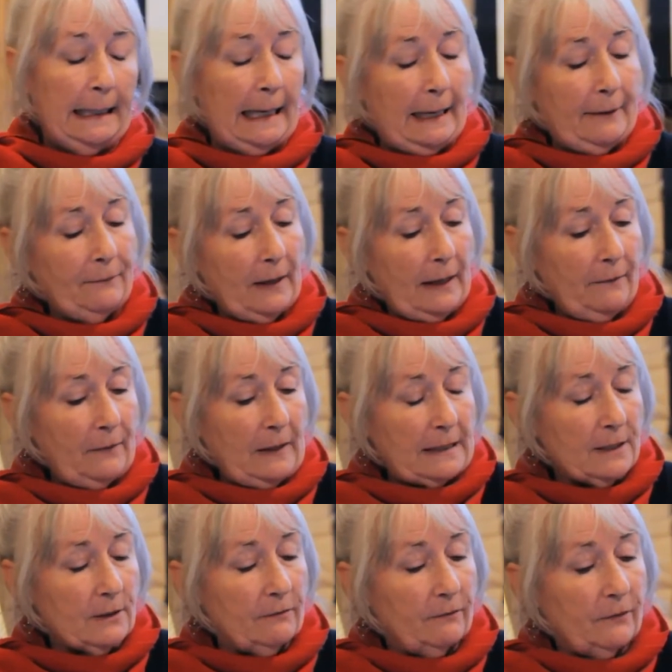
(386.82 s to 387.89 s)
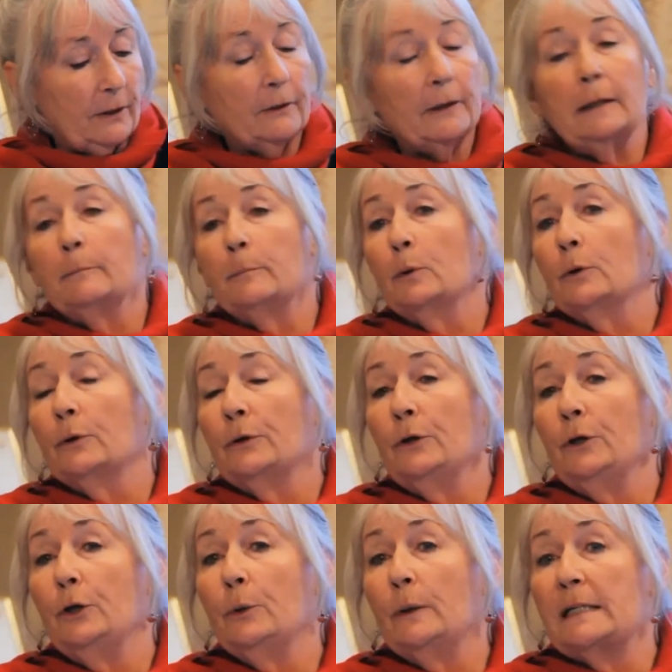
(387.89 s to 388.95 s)
And then there's a very
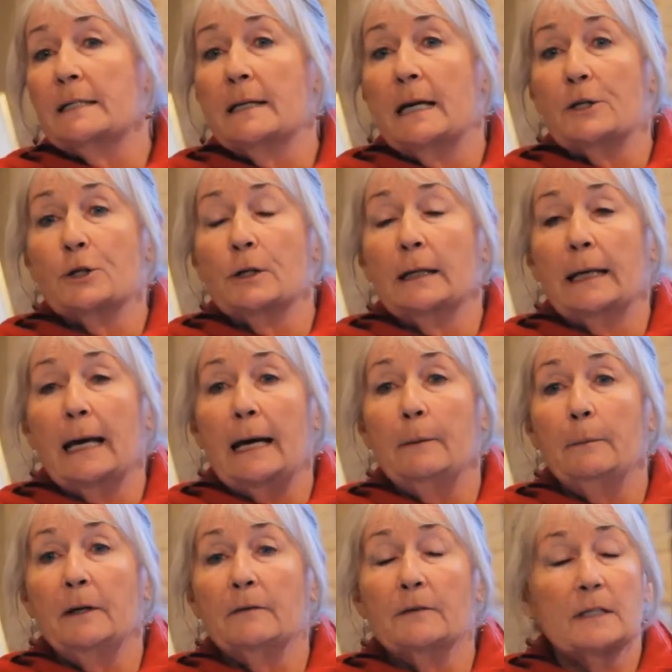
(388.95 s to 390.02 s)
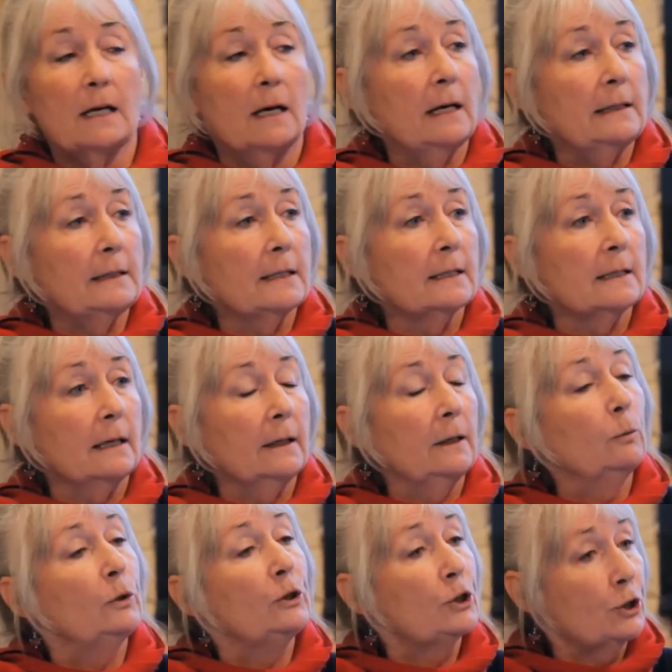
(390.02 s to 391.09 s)
important US National Academy of Science
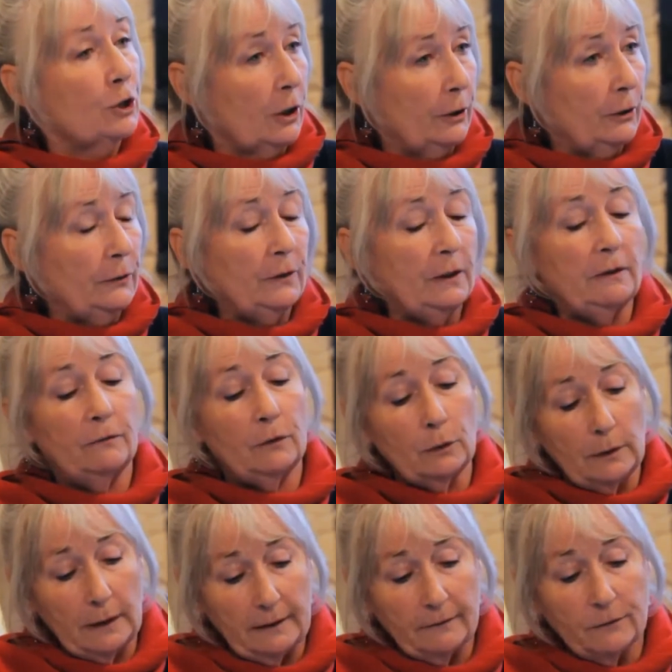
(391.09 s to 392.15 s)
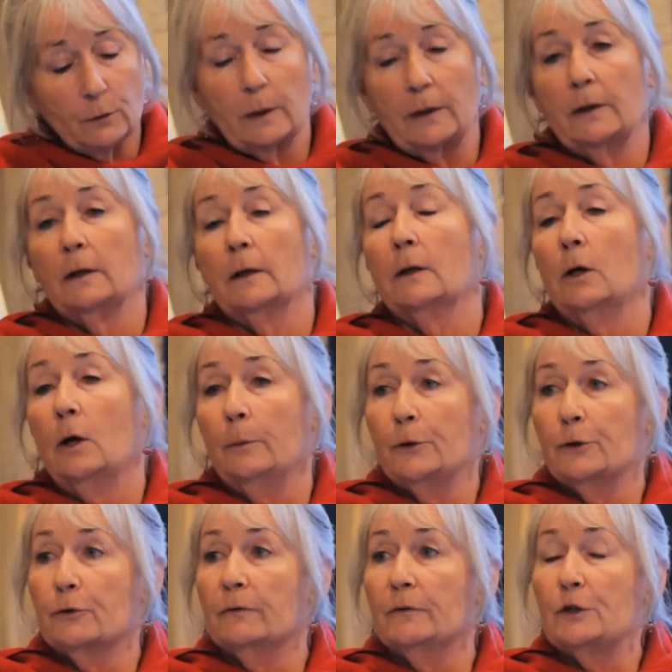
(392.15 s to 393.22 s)
study which showed that if you lived within a
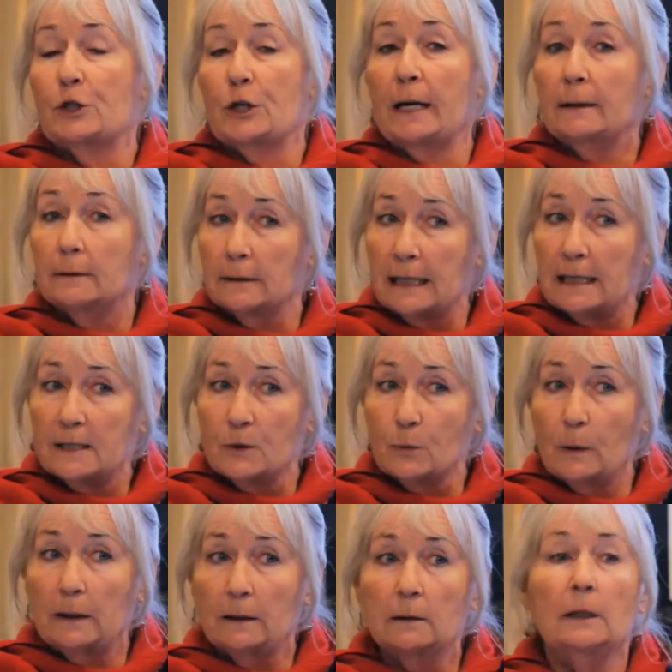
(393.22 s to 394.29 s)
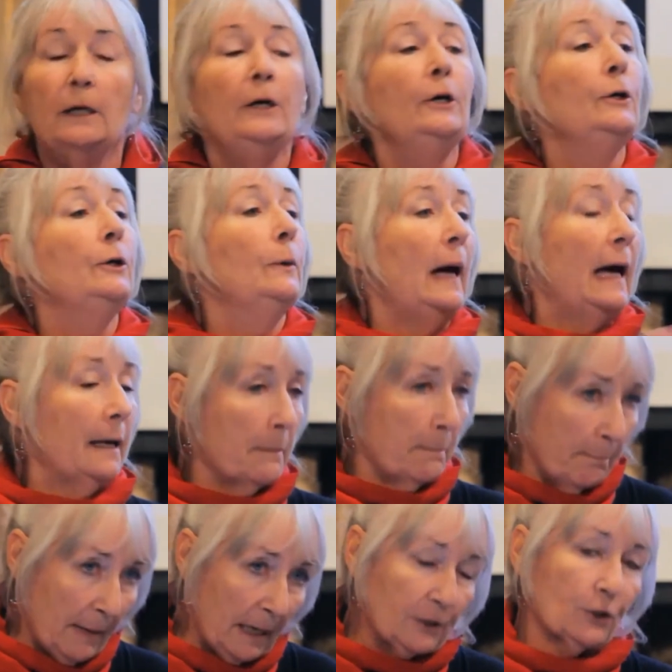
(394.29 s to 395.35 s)
kilometre of a shale gas well, you had a
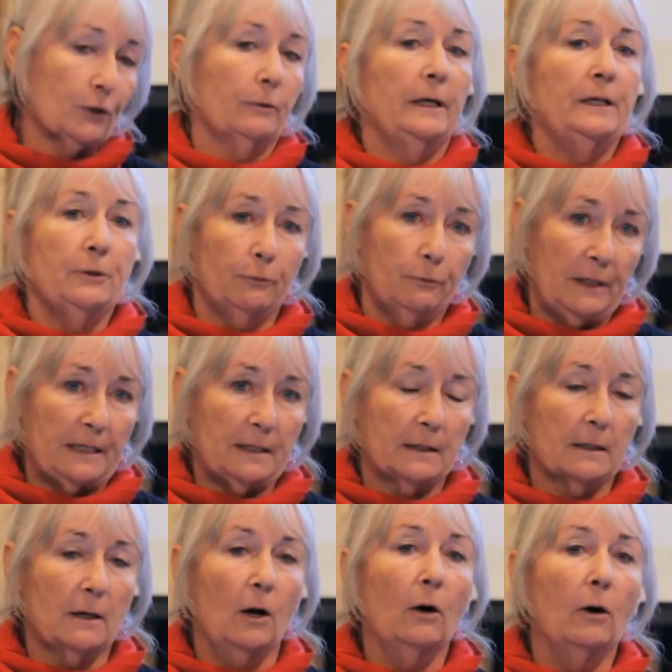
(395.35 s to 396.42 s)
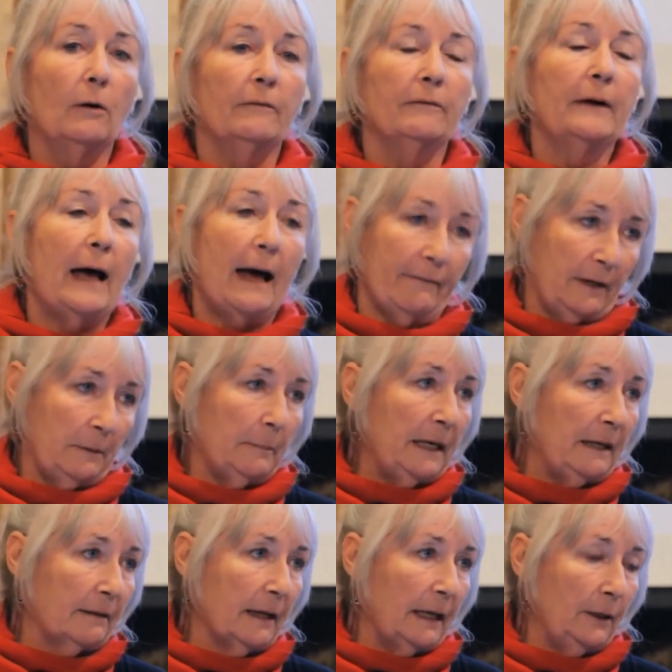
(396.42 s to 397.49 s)
much greater risk of having
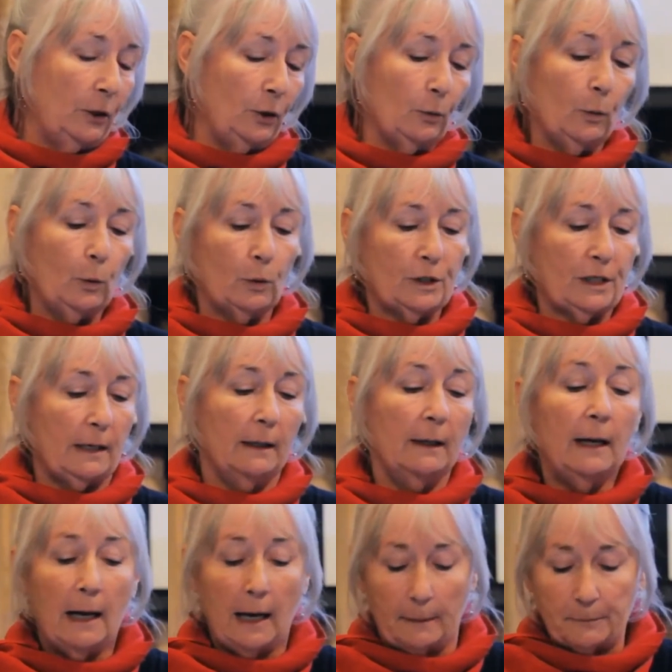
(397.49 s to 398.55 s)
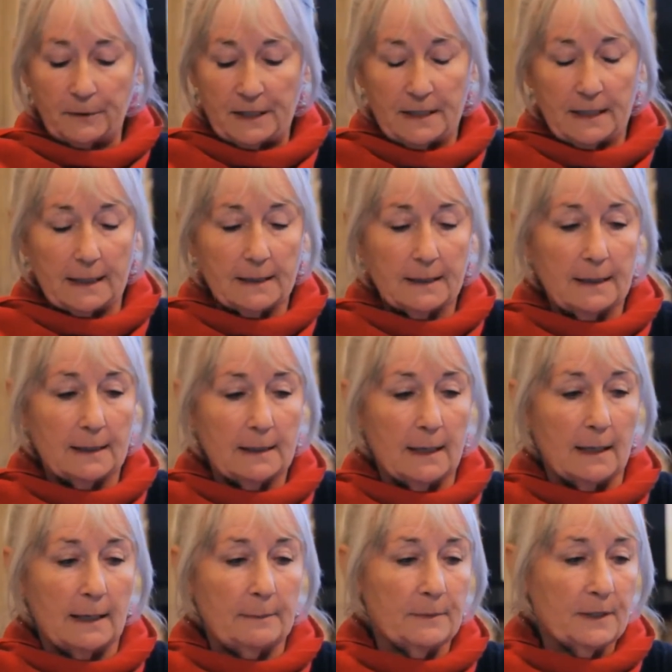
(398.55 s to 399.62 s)
methane in your water, up to 60
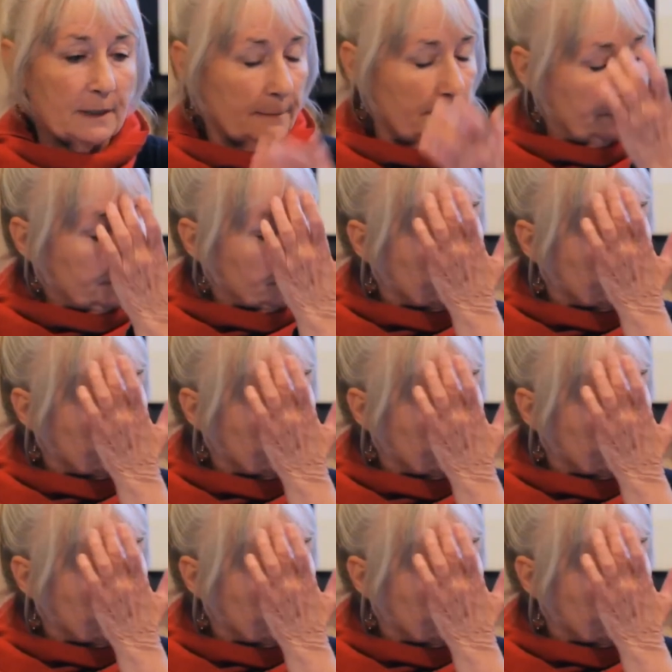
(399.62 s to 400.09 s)
times.